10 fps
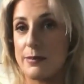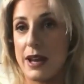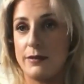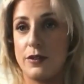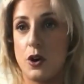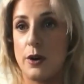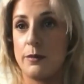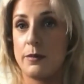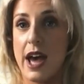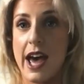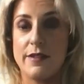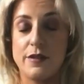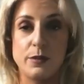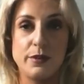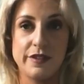platform
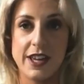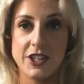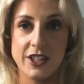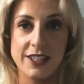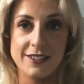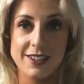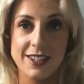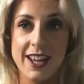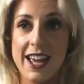for professionals.